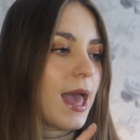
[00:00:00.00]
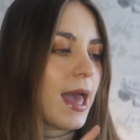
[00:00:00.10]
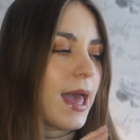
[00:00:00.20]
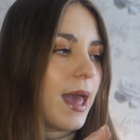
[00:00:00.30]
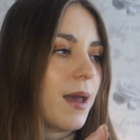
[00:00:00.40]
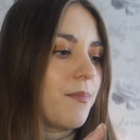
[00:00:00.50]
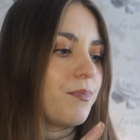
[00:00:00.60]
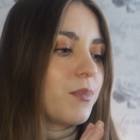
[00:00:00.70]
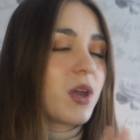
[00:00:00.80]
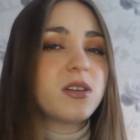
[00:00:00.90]

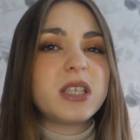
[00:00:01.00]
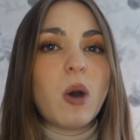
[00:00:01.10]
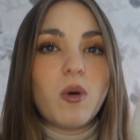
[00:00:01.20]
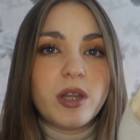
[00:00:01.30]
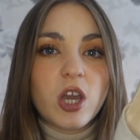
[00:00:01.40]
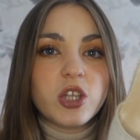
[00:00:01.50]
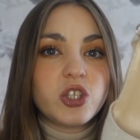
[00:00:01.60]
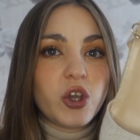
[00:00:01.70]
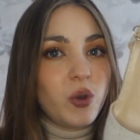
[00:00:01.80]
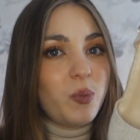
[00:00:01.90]
Because they're only
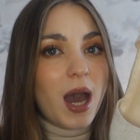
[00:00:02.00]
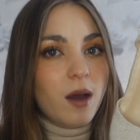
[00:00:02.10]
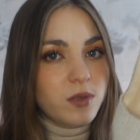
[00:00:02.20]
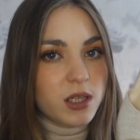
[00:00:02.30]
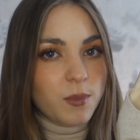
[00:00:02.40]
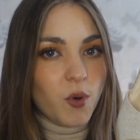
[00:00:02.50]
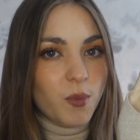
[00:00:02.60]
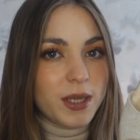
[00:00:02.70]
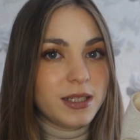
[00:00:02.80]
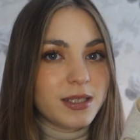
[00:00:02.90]
£2 at the
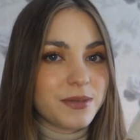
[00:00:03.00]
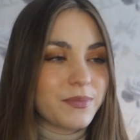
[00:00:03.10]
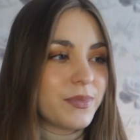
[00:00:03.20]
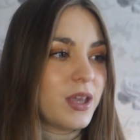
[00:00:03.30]
moment.